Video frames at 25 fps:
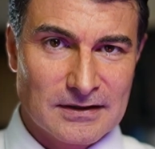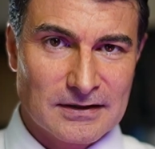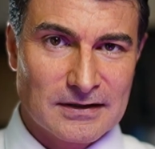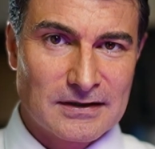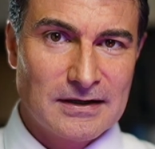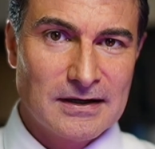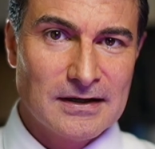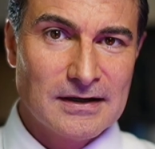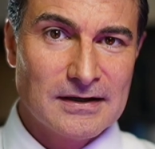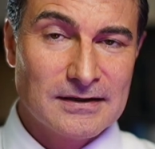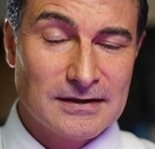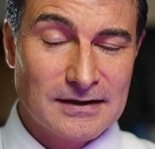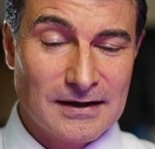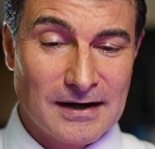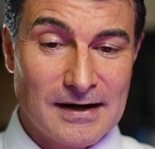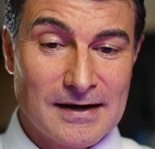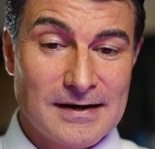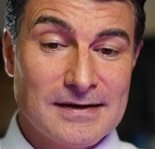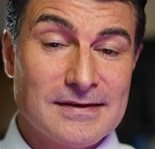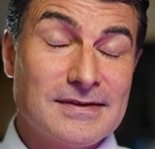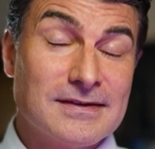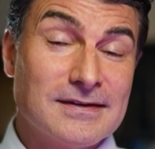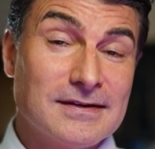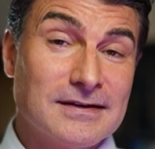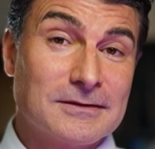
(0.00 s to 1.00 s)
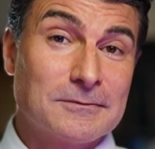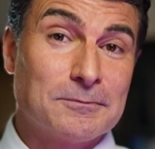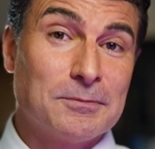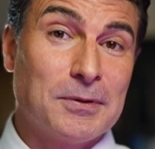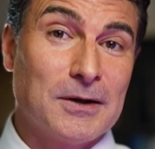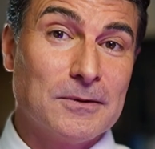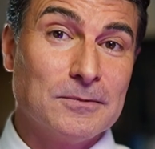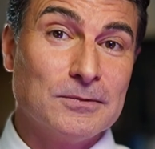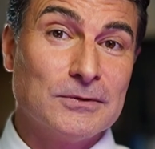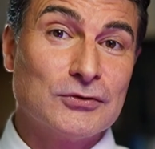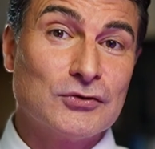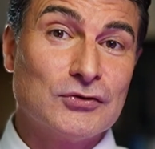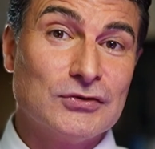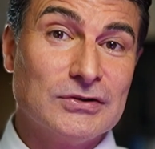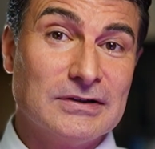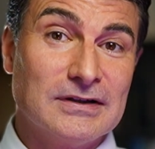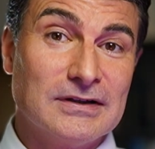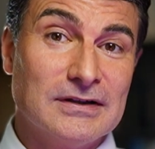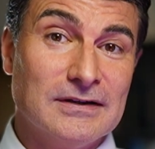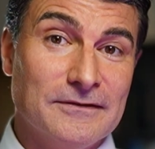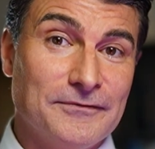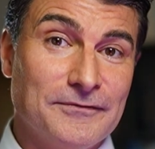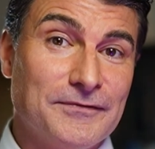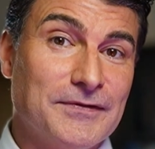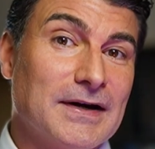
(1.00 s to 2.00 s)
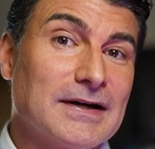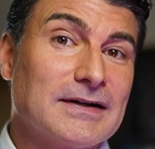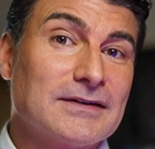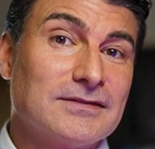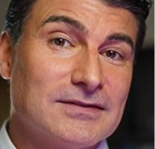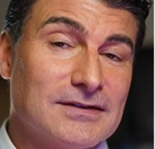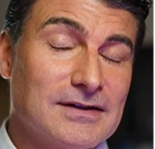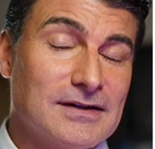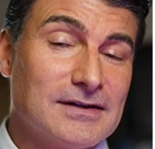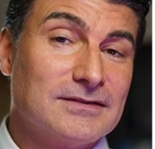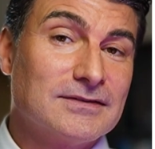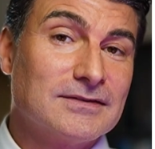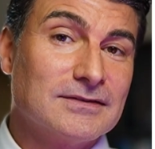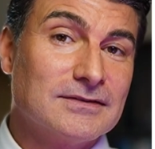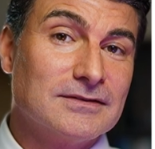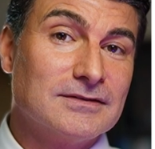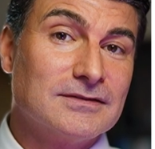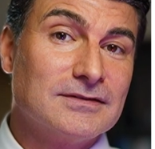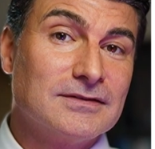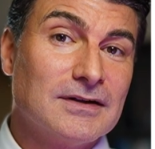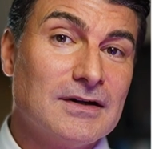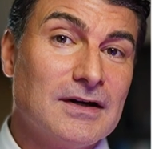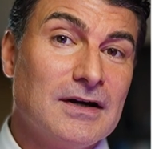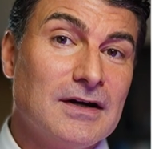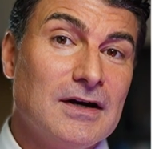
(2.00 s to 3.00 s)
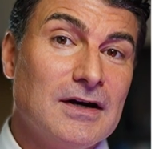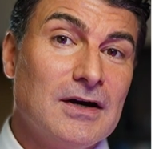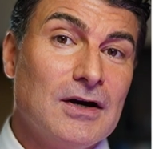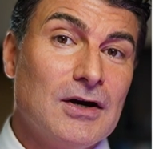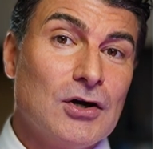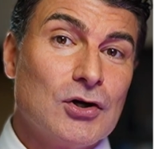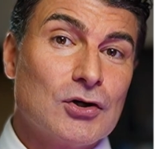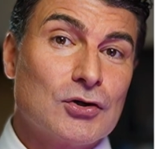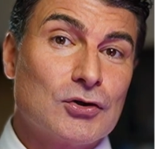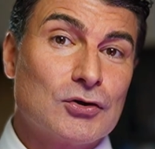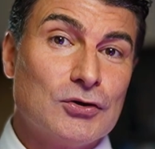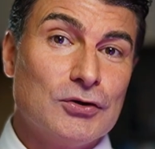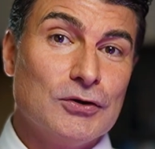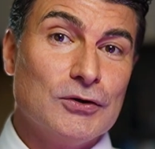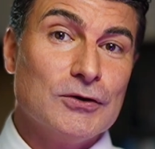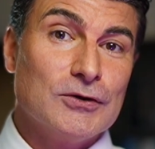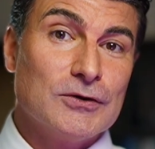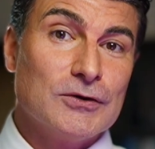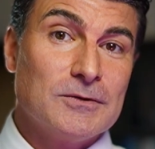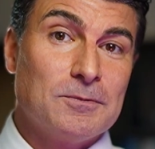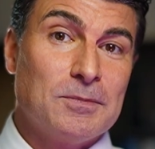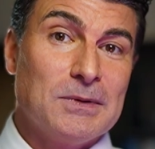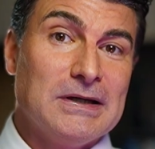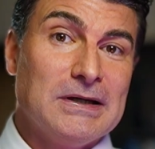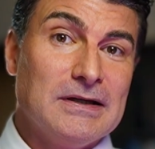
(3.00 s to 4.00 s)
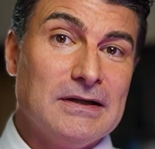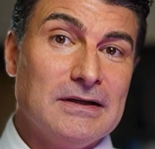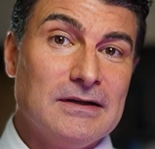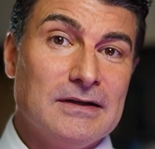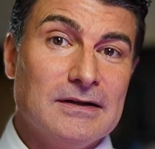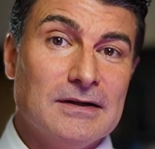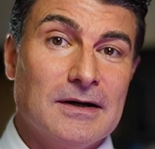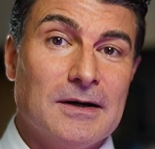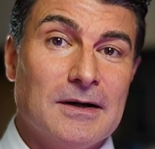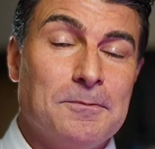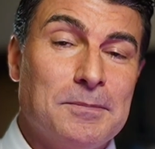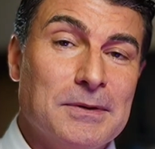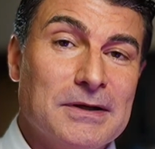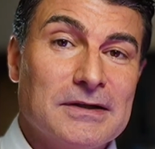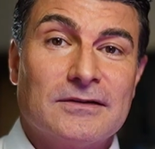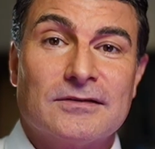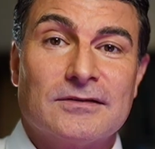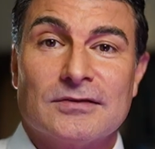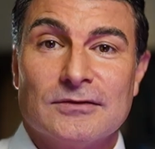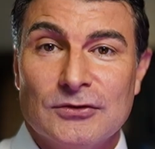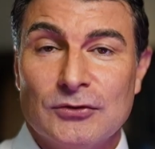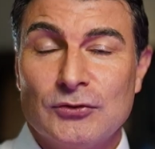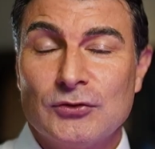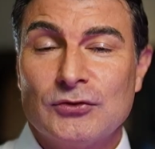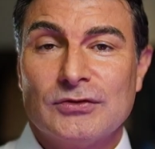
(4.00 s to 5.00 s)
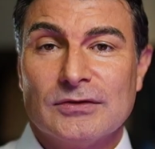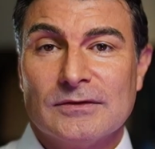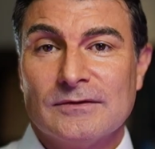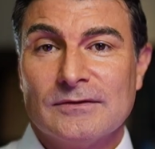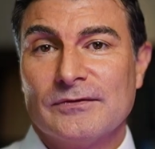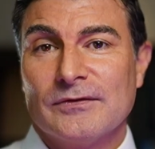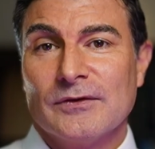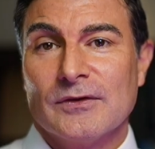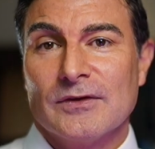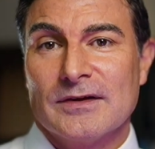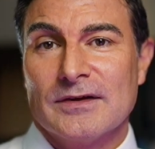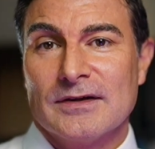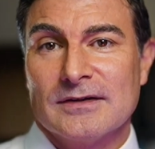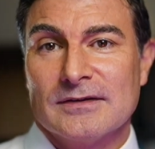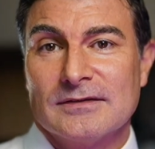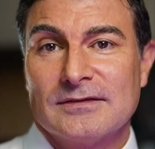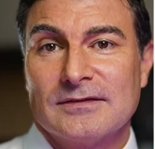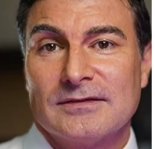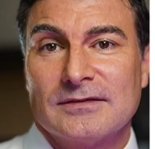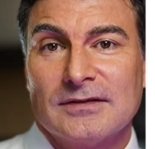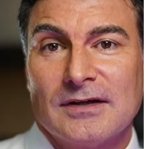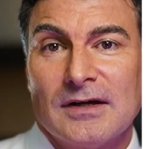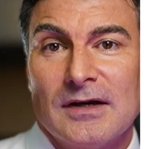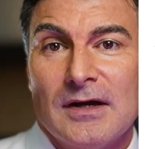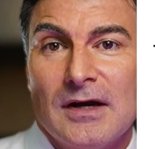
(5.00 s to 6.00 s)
Again, I think publishing effect sizes could be a big solution for this.